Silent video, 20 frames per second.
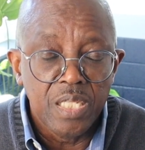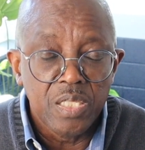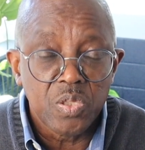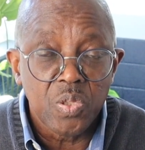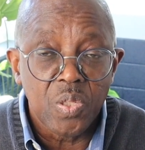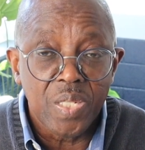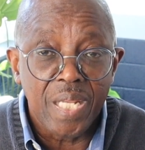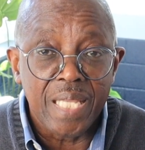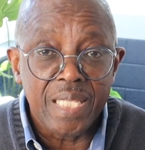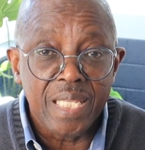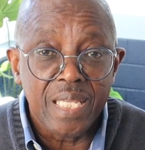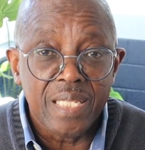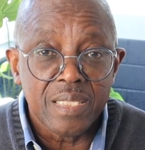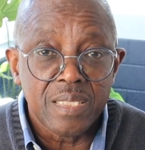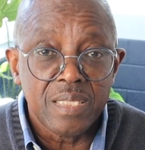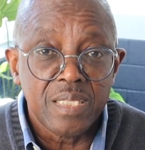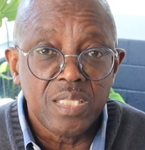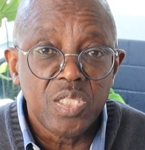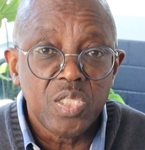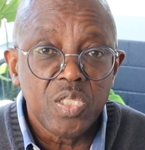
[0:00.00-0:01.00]
so that
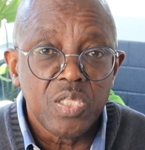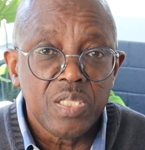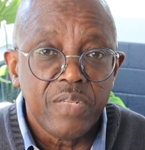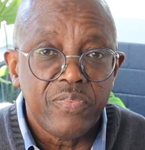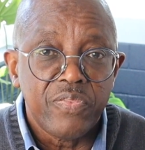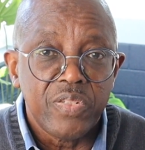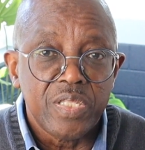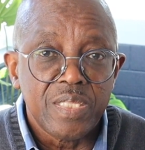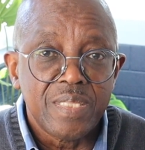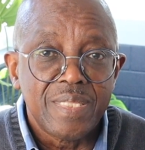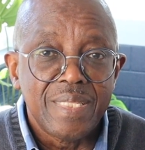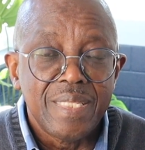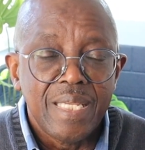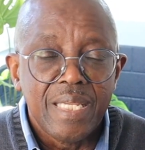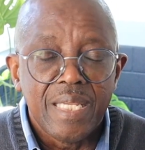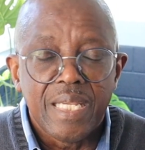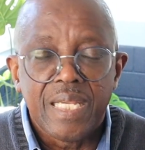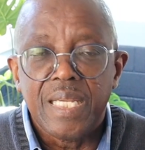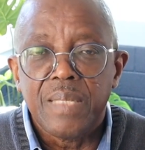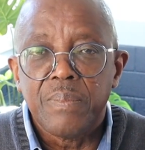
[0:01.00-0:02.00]
his servant
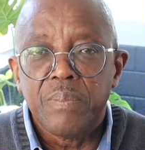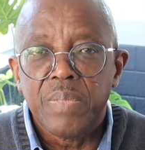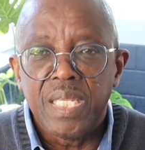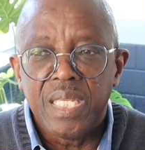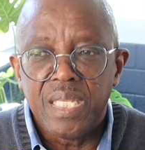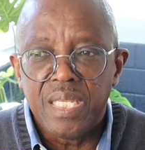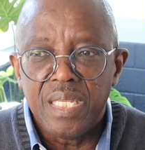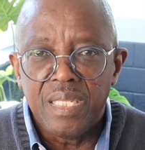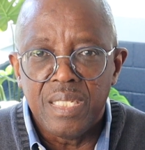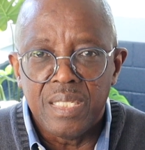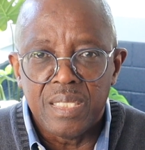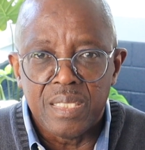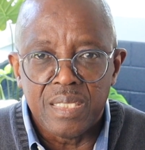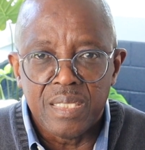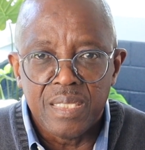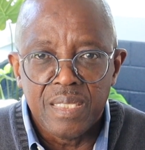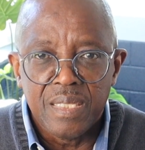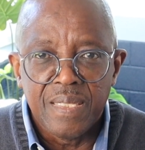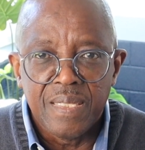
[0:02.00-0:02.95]
can be healed.